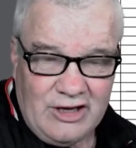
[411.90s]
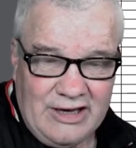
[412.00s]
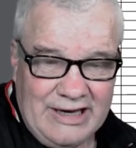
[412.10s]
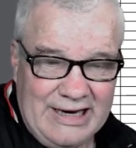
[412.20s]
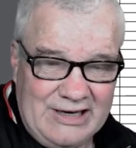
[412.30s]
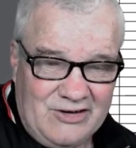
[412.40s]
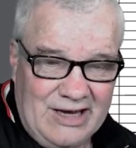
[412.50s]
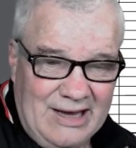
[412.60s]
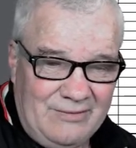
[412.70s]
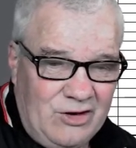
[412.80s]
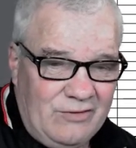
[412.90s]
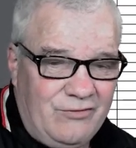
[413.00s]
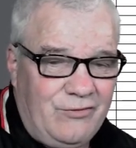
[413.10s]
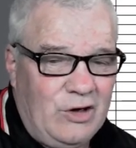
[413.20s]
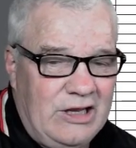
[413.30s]
and yeah,
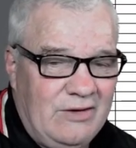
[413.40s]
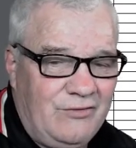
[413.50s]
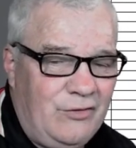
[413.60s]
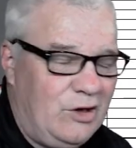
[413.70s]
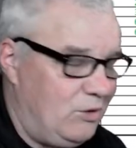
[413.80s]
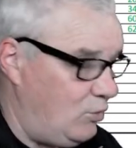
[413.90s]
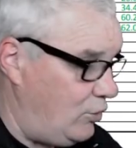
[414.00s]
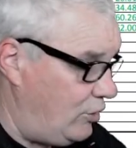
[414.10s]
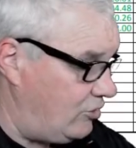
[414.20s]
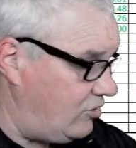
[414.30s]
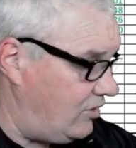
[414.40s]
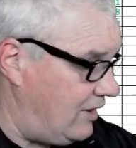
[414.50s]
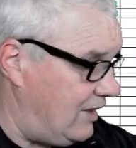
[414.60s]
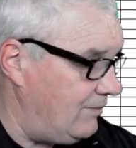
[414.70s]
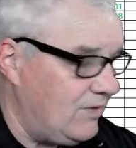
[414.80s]
fully worked
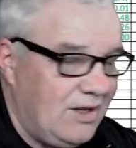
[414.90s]
there.